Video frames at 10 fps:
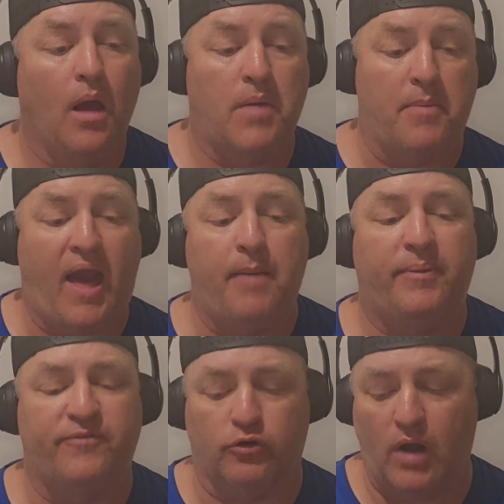But I'm
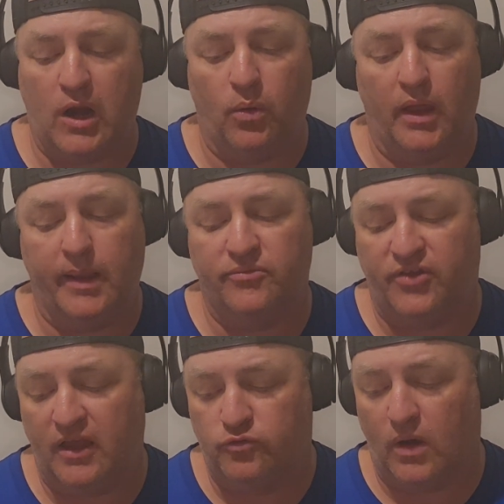happy for Greg Williams.
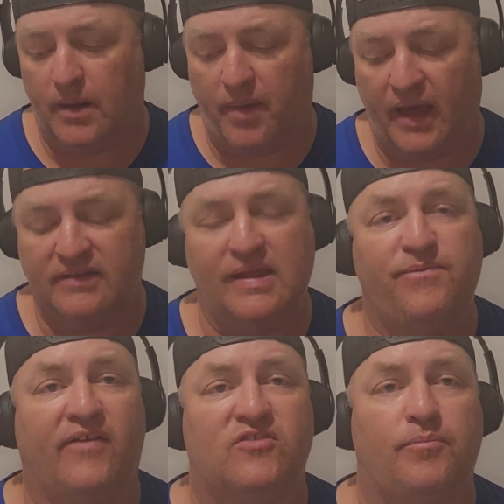He's one of my
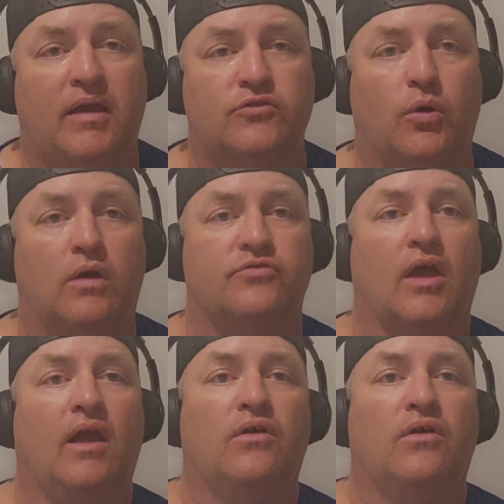defensive mentors.